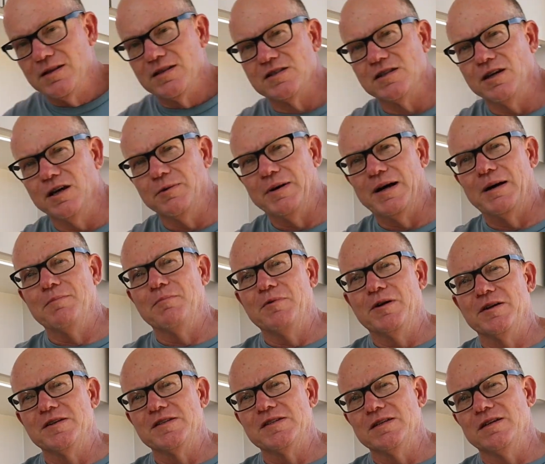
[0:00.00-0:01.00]
So
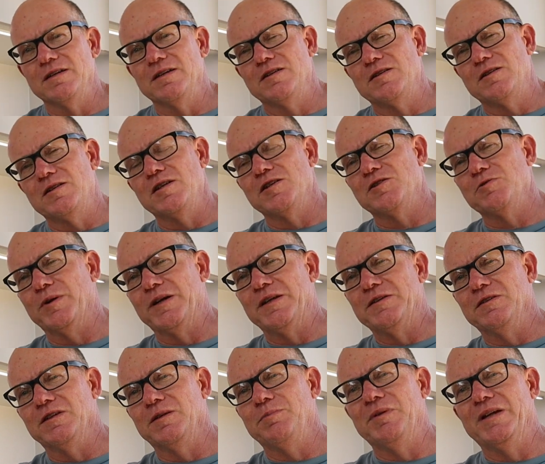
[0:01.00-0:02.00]
whereas the
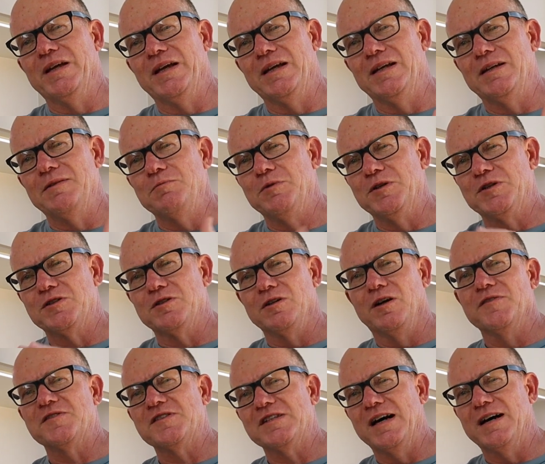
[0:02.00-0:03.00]
$20 plan, which
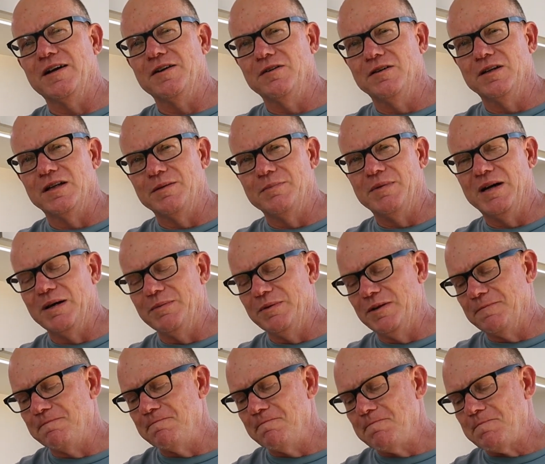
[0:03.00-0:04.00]
I've started on at the
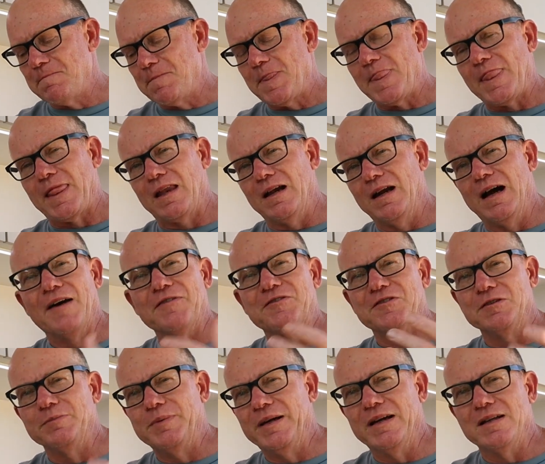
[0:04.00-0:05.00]
moment,
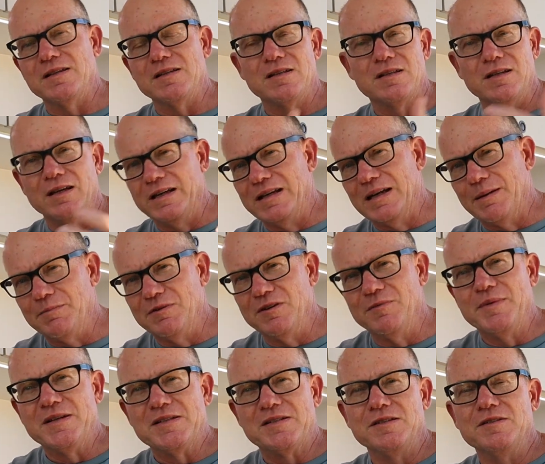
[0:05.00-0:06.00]
after about a number
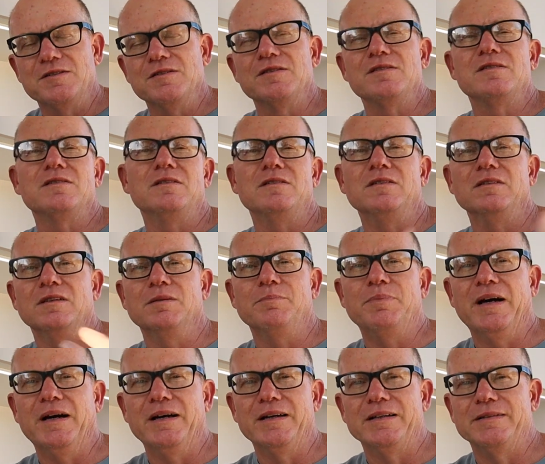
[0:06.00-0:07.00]
of messages, you're going
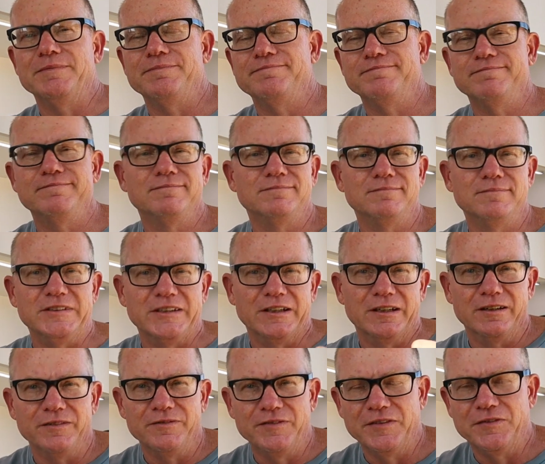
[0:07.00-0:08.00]
to pay, you
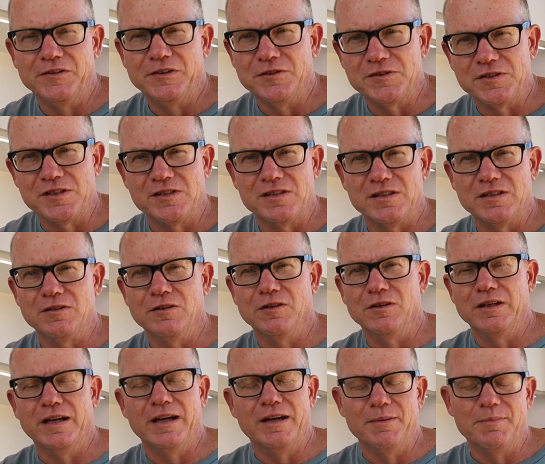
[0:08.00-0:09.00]
know, 50 or 60
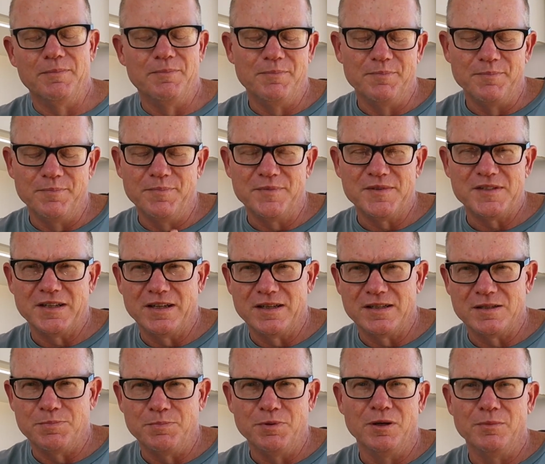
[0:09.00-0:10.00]

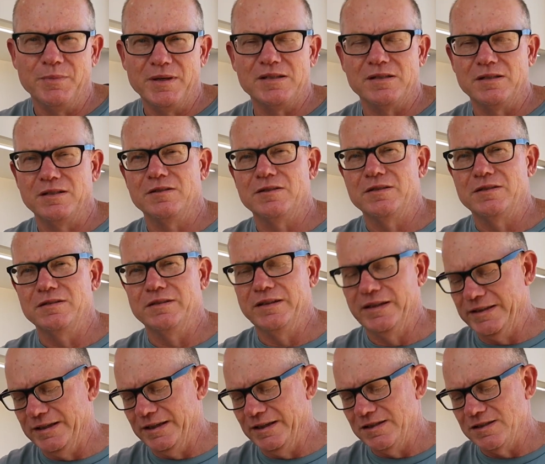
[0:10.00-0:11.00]
cents per message.
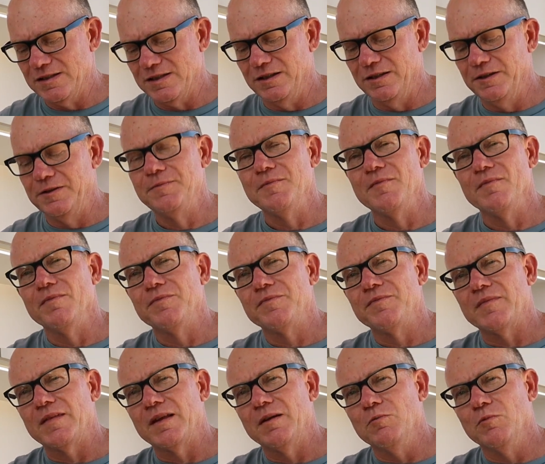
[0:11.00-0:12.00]
Okay, so
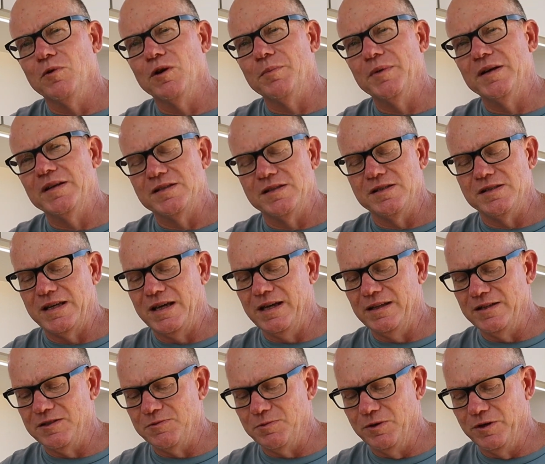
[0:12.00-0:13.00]
what it means is
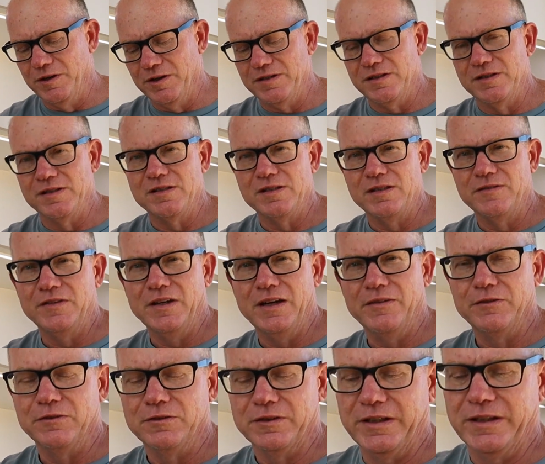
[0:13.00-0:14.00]
how this works is, if you
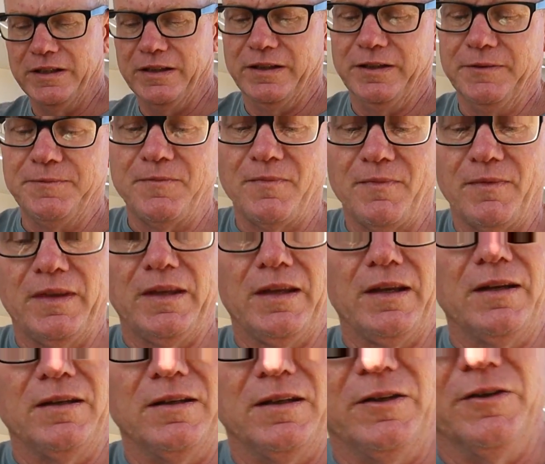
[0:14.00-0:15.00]
have a look here,
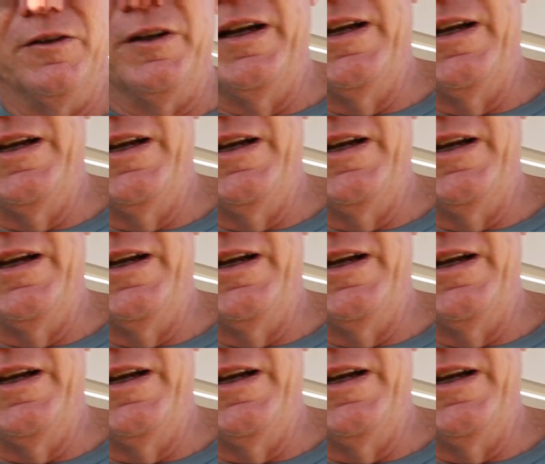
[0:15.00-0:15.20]
you've got